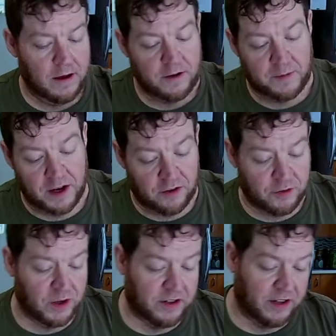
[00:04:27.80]
Tomatoes,
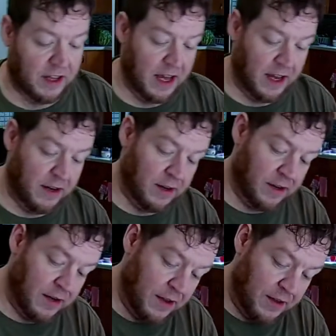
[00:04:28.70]
once again,
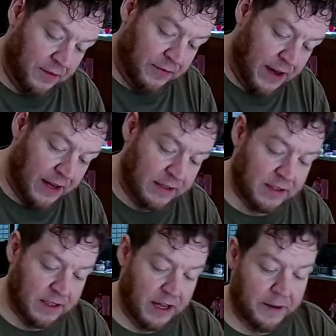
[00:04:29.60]
nothing
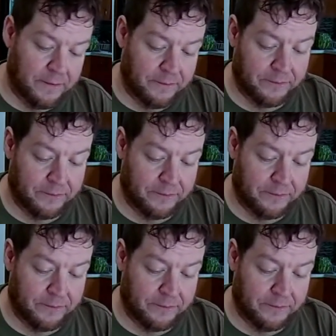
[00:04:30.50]
fancy.